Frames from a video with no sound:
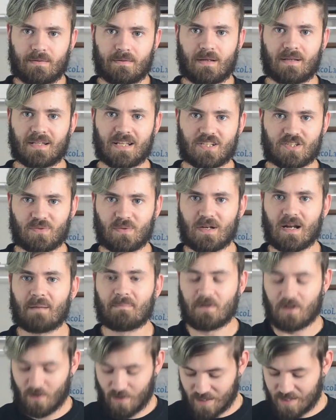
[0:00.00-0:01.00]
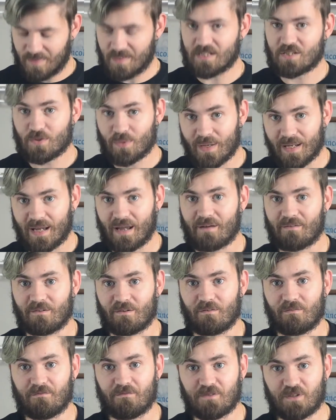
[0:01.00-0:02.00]
Now this one I'm going to be doing a
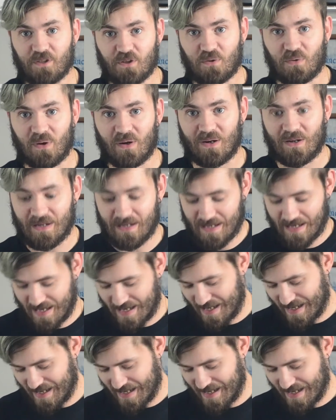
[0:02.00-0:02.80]
review on,